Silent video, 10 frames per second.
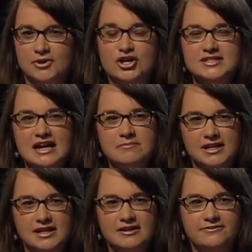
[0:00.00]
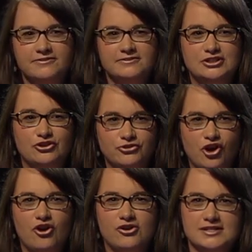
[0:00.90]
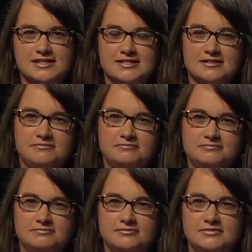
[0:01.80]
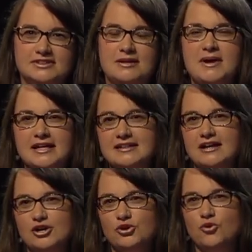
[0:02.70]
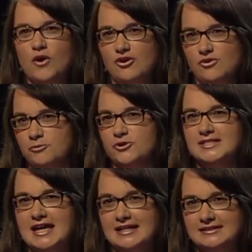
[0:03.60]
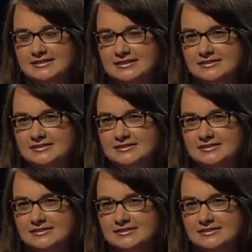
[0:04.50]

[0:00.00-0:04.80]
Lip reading: Because I believe that, of course, the matter who I represent,